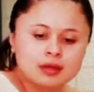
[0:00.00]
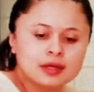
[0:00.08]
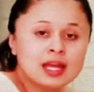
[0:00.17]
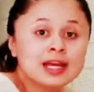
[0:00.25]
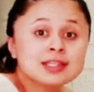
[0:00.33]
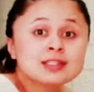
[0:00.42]

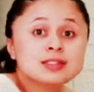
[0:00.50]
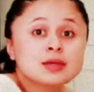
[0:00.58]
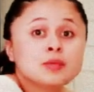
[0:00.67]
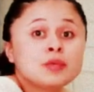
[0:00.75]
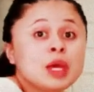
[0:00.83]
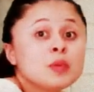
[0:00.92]

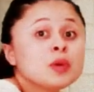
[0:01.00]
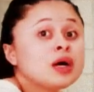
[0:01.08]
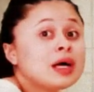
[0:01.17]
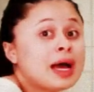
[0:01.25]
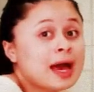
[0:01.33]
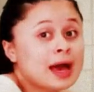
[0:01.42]
Next, we
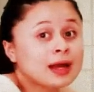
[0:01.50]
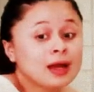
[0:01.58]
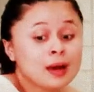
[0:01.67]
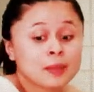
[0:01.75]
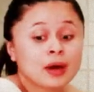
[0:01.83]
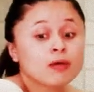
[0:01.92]
will
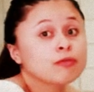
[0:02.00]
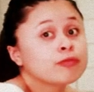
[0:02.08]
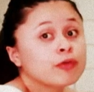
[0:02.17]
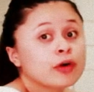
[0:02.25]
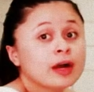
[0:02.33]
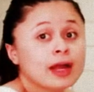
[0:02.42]
add
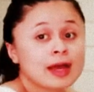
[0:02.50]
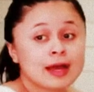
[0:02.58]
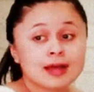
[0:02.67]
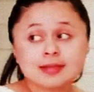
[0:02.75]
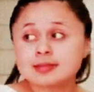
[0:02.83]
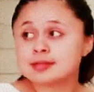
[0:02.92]
about 4
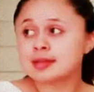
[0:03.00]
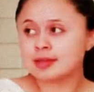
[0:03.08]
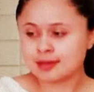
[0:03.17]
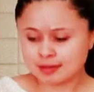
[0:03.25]
eggs.